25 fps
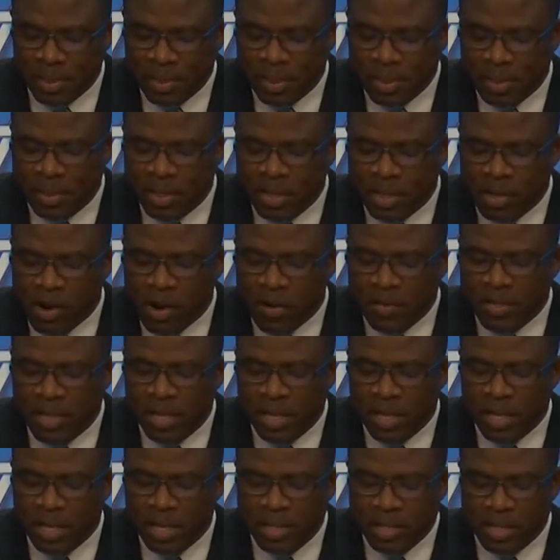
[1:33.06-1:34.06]

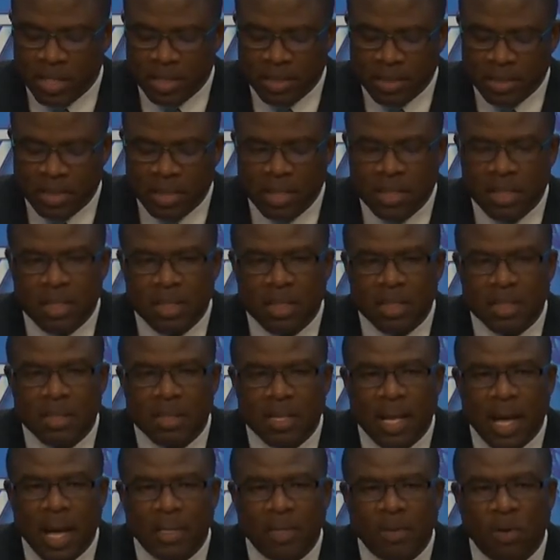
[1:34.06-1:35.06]
security
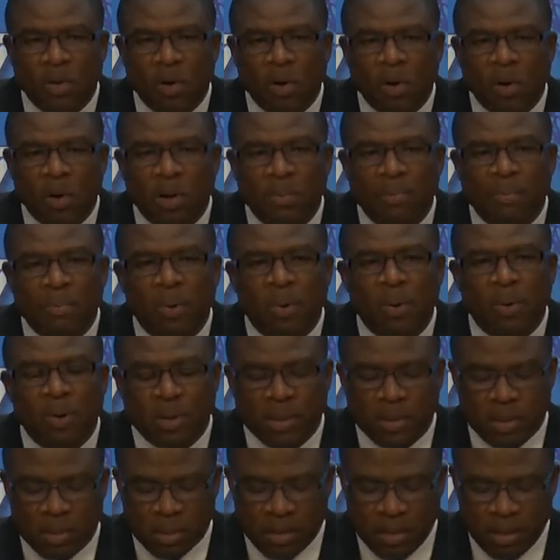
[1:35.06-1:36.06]
agencies at all
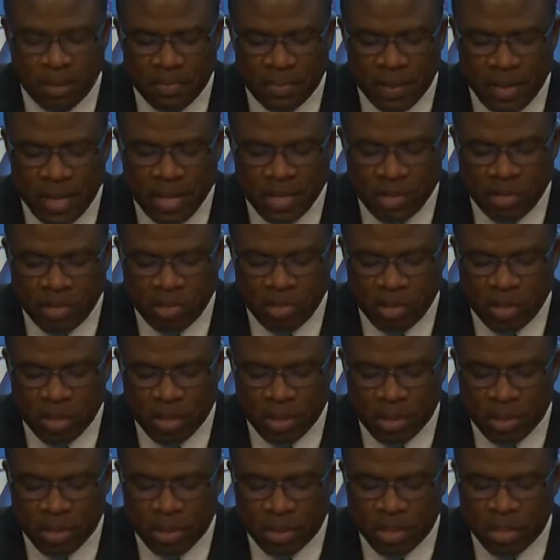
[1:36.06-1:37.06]
ports of
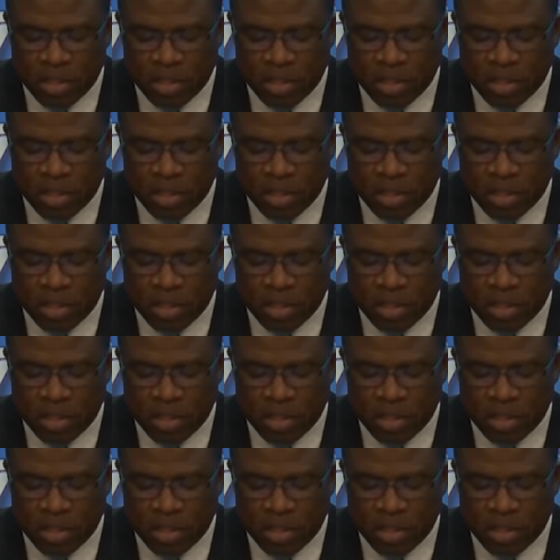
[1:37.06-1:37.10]
entry